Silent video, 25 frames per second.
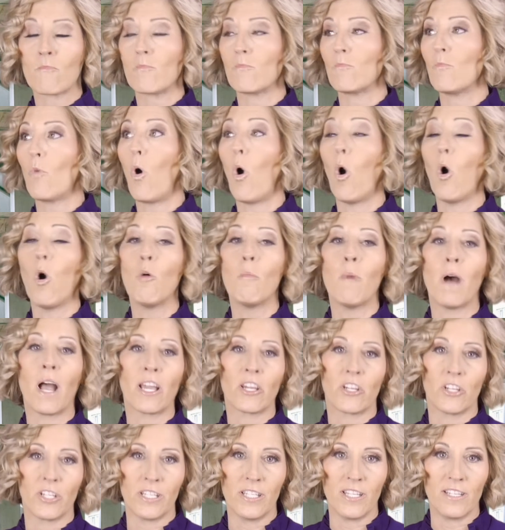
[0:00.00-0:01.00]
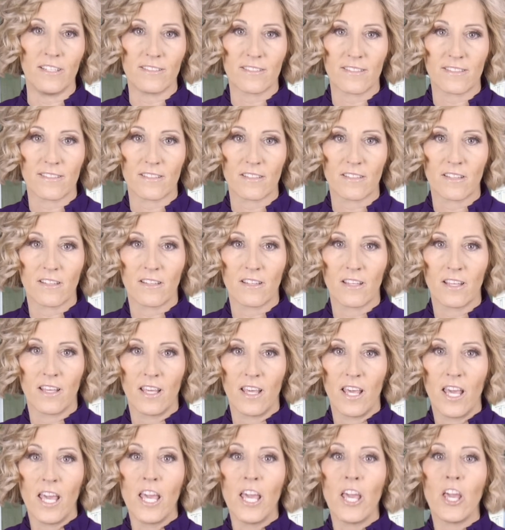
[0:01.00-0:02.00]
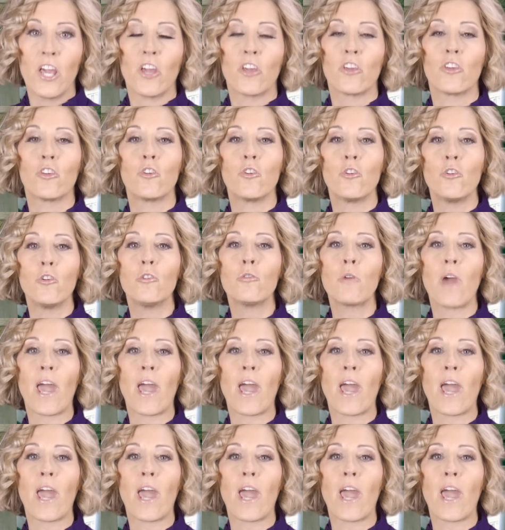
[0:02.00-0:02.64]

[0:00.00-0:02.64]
Oh my goodness. You